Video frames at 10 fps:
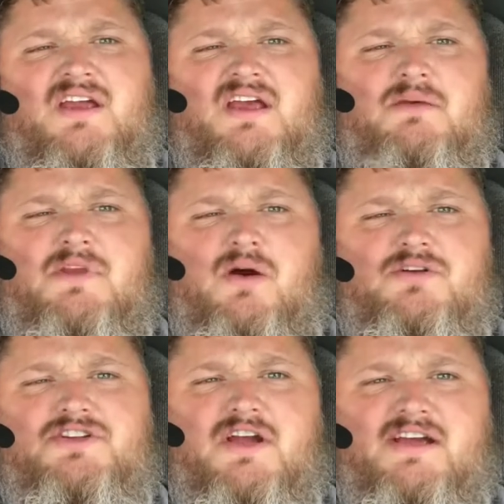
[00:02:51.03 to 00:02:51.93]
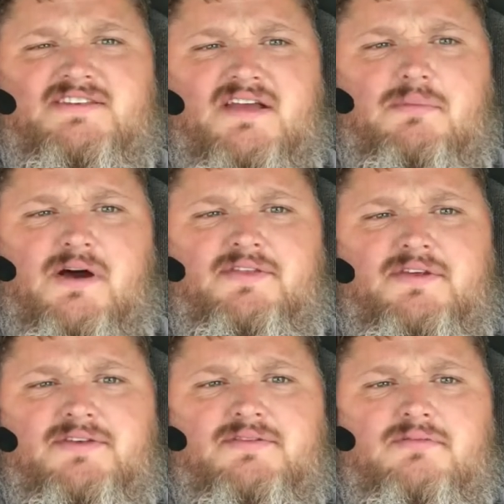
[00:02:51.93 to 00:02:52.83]
yeah, let me know what you guys think about
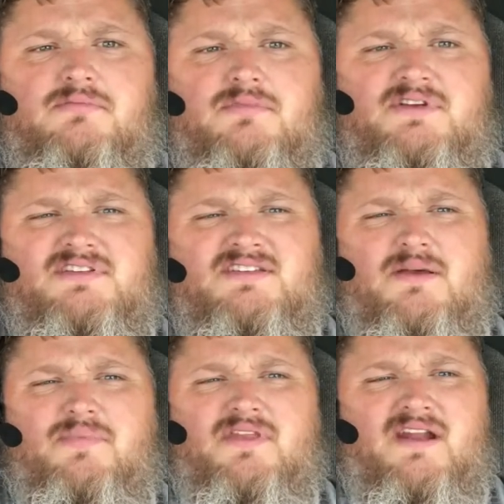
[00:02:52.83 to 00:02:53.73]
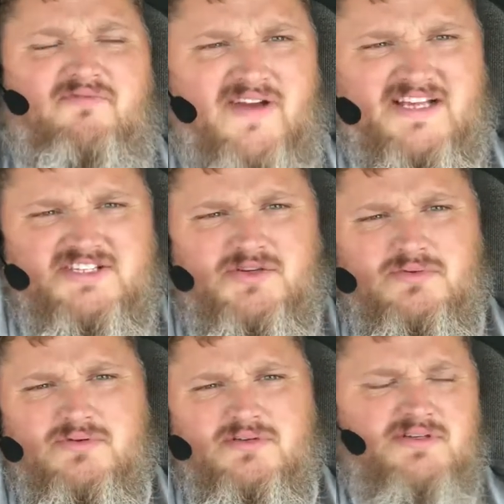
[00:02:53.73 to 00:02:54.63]
this. Is this something that affects you?
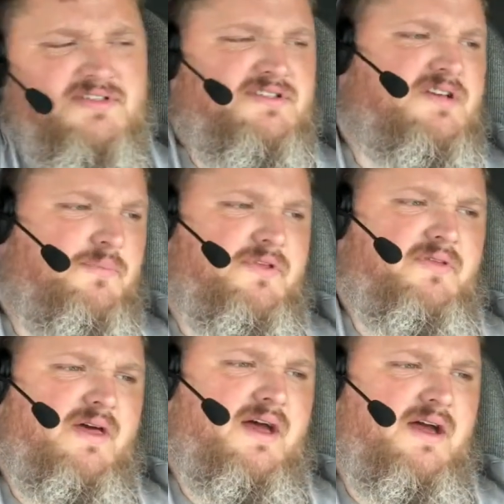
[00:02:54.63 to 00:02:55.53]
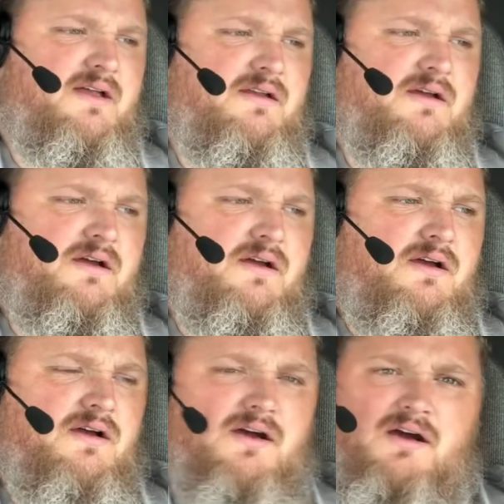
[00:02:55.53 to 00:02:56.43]
Is this something that
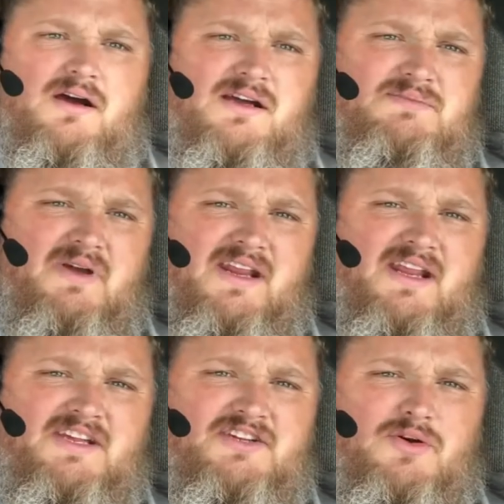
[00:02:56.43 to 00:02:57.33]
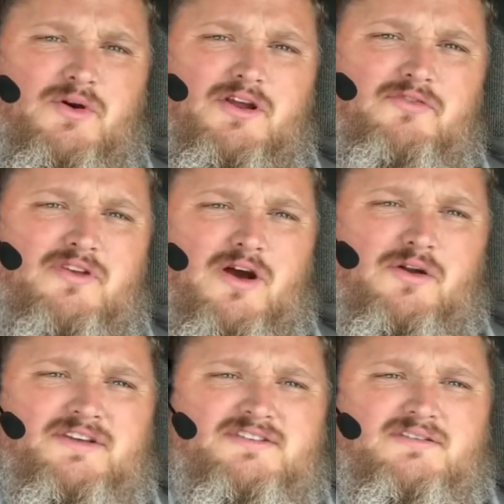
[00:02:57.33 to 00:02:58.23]
has been an issue or you've
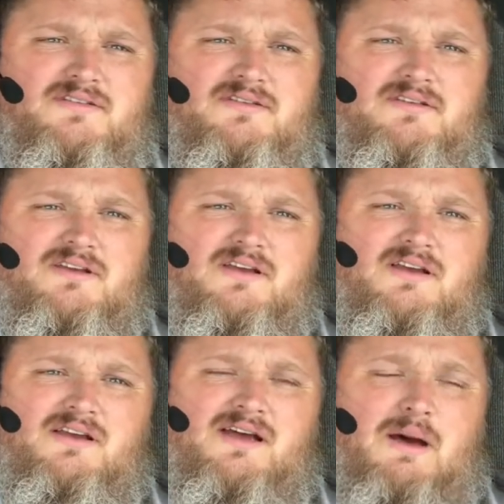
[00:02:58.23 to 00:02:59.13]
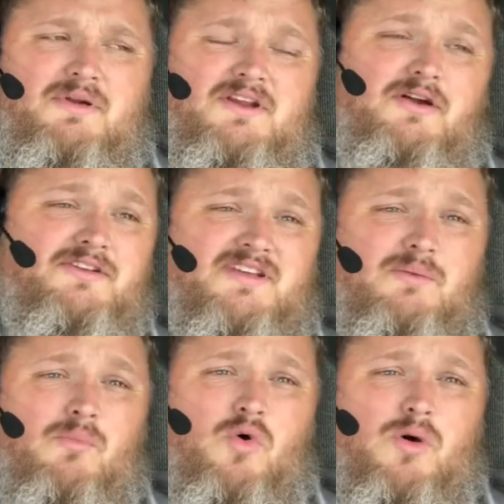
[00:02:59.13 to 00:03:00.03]
noticed? I've been noticing
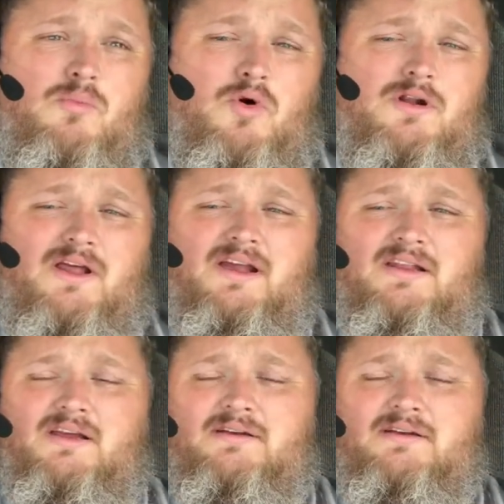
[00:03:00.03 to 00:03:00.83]
it more and more lately.